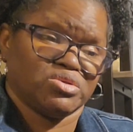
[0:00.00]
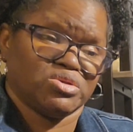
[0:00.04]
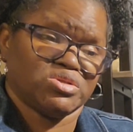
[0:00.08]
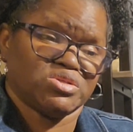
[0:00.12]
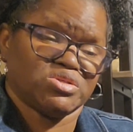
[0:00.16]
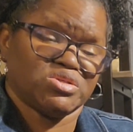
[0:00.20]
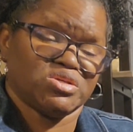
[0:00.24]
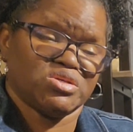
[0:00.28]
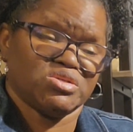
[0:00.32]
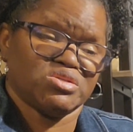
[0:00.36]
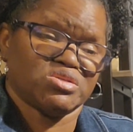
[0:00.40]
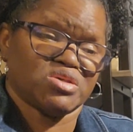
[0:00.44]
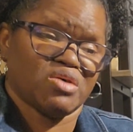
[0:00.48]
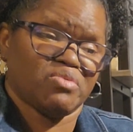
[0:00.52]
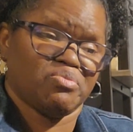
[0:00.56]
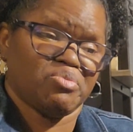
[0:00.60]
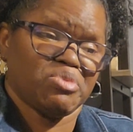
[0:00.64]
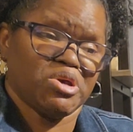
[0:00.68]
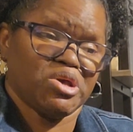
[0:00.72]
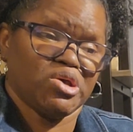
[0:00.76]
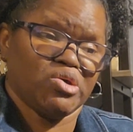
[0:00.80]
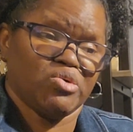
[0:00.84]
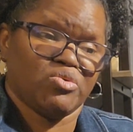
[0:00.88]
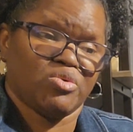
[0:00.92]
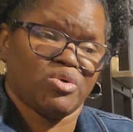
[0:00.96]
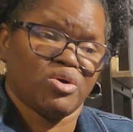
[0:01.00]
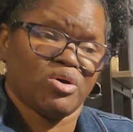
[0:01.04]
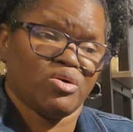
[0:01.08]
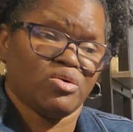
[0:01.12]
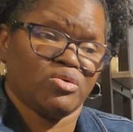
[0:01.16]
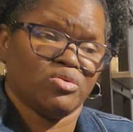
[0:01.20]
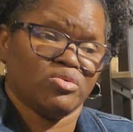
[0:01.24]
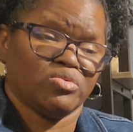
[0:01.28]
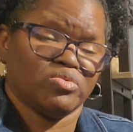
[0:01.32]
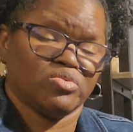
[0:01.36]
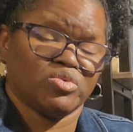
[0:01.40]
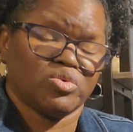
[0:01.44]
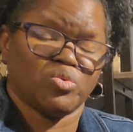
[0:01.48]
since I've been
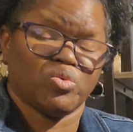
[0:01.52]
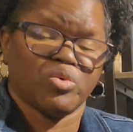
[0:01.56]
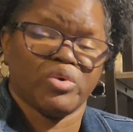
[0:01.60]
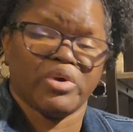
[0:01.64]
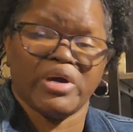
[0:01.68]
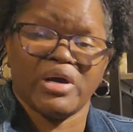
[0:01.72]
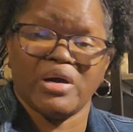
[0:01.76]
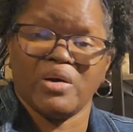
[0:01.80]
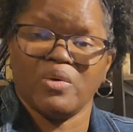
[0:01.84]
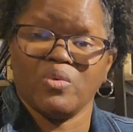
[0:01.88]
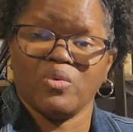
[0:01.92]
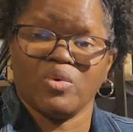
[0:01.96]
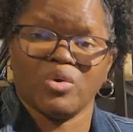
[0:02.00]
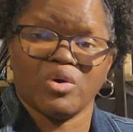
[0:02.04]
grown, where I